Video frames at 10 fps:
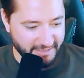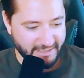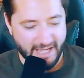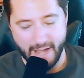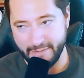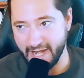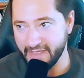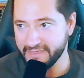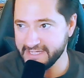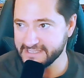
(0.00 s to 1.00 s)
I mean,
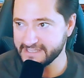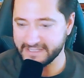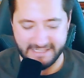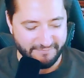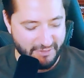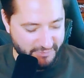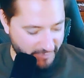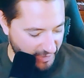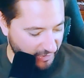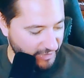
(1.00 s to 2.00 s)
these folks
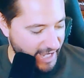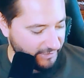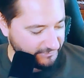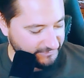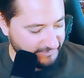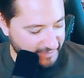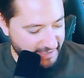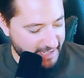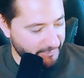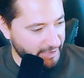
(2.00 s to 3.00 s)
went all out.
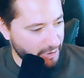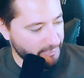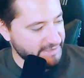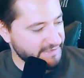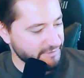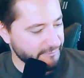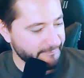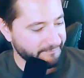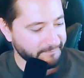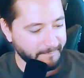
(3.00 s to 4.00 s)
And what I always do,
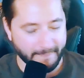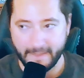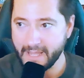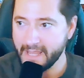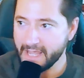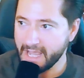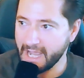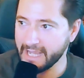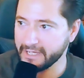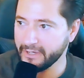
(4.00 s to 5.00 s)

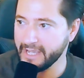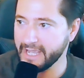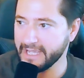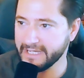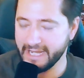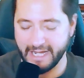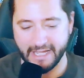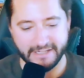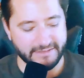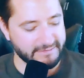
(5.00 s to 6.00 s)
I go ahead
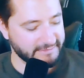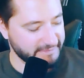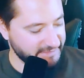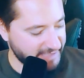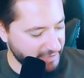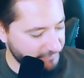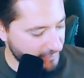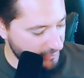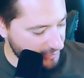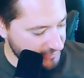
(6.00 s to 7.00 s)
and take
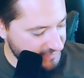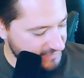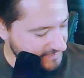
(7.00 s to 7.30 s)
photos